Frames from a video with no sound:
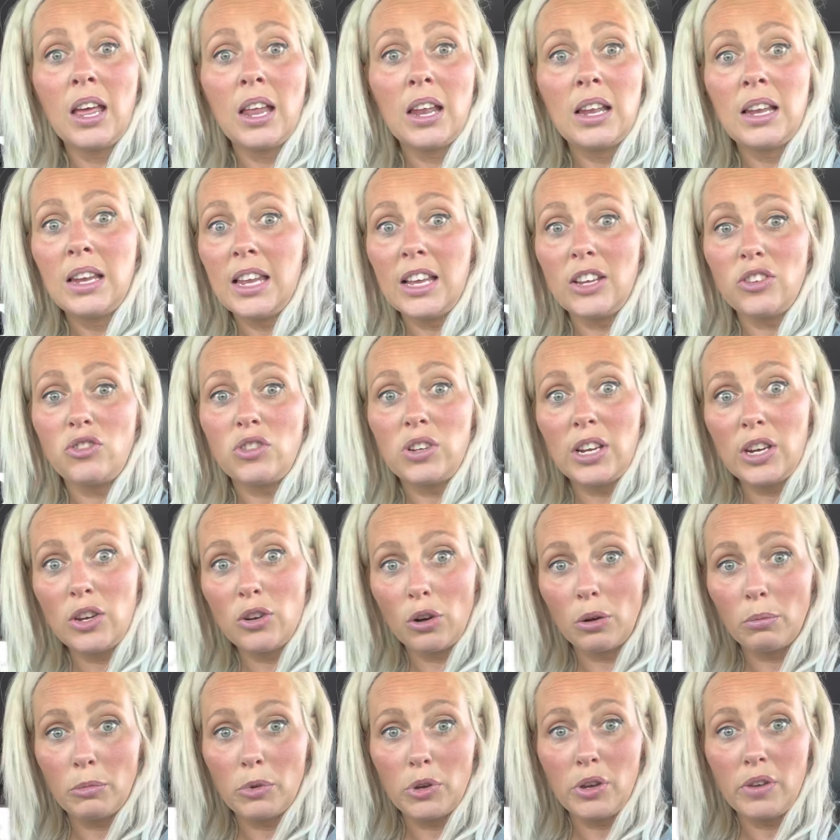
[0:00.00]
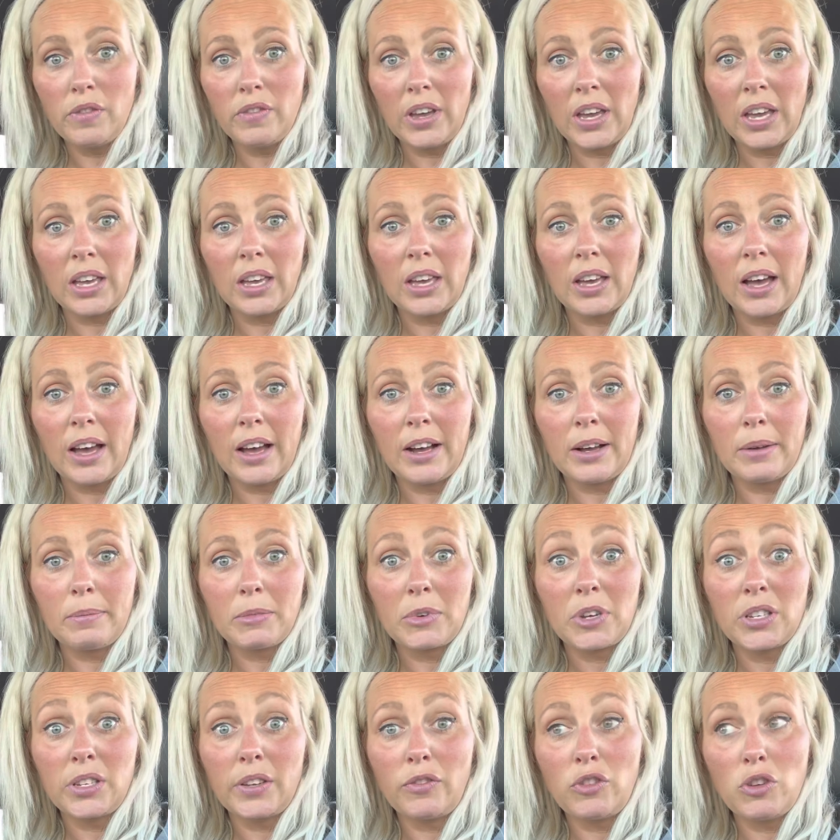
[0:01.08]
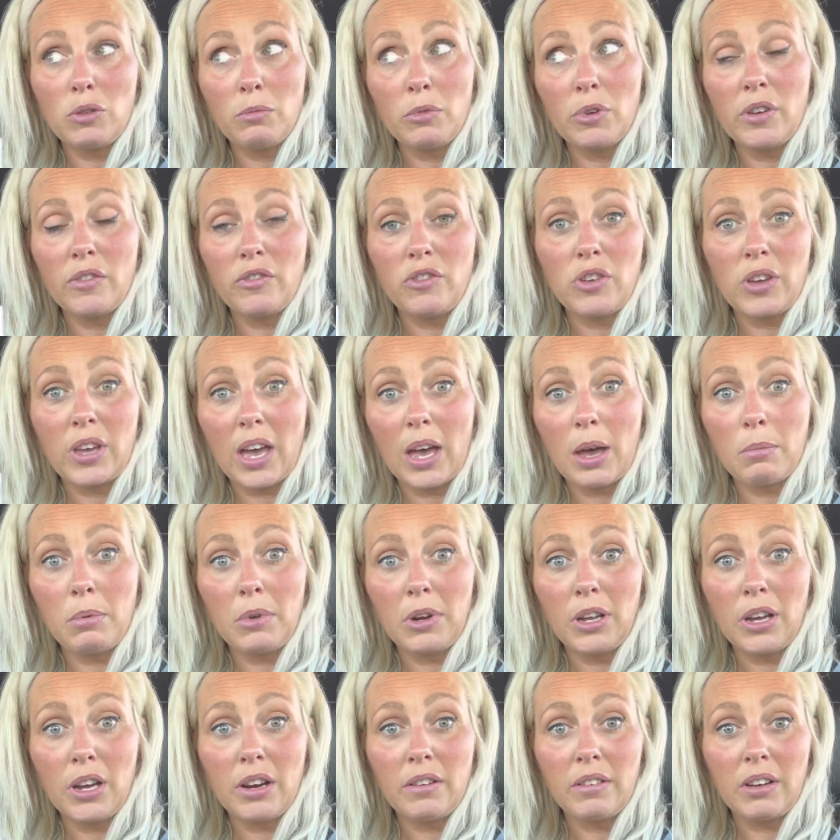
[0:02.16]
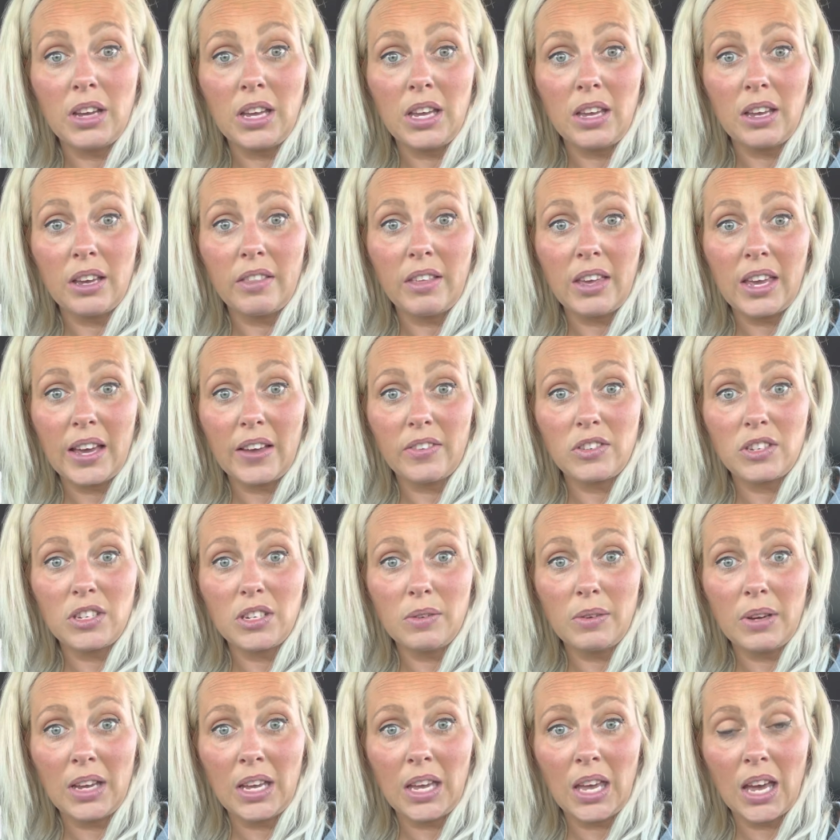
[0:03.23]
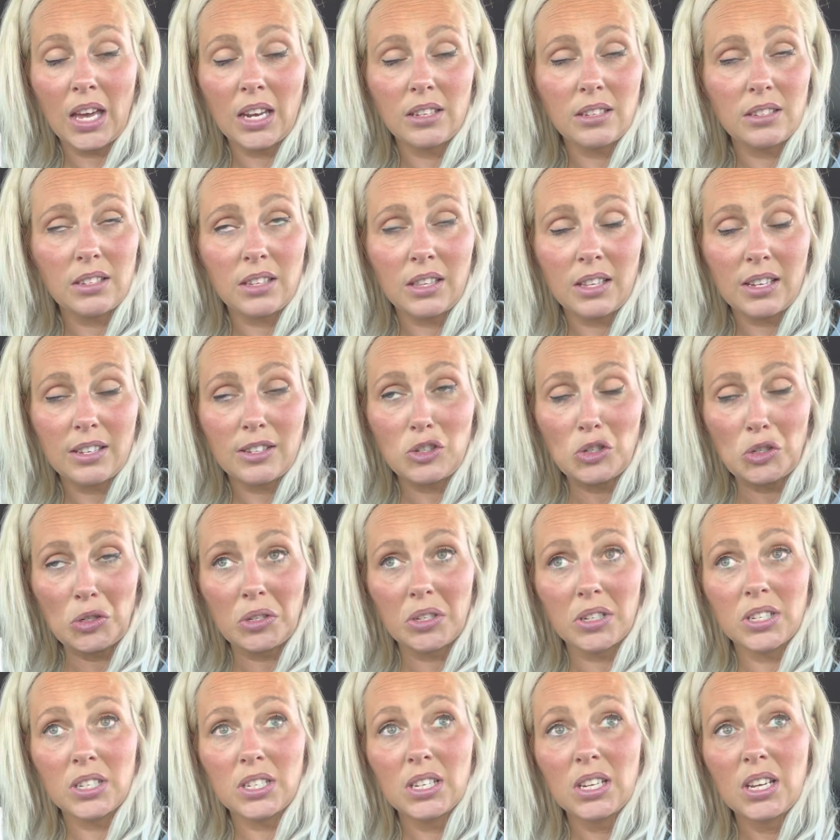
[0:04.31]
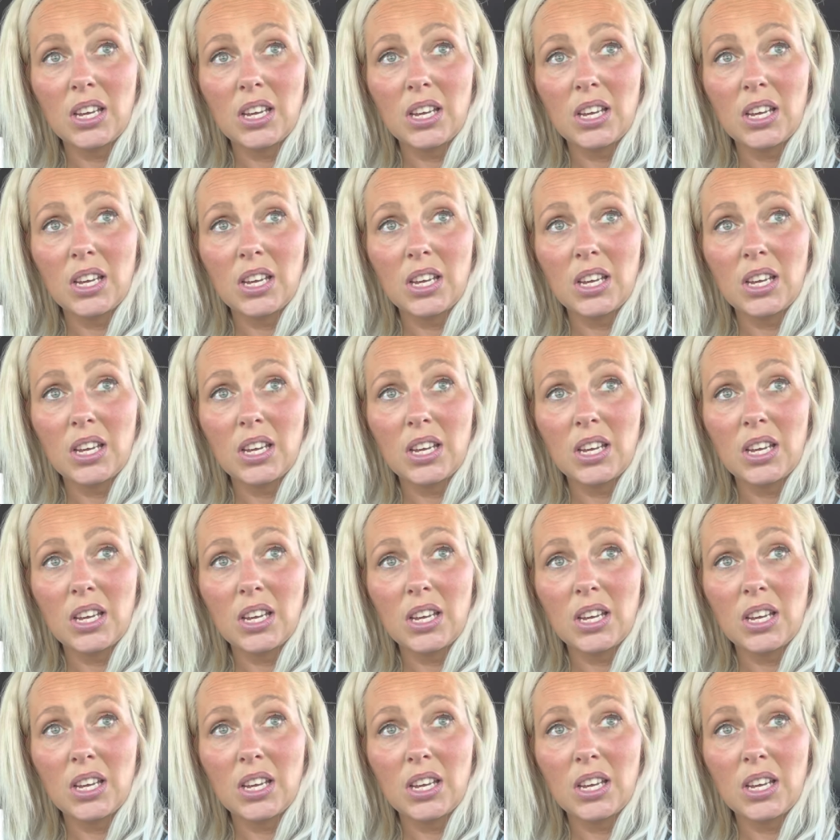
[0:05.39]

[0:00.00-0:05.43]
literally not moving, because if you move you get a blurry and they have to do it again, so that's not good.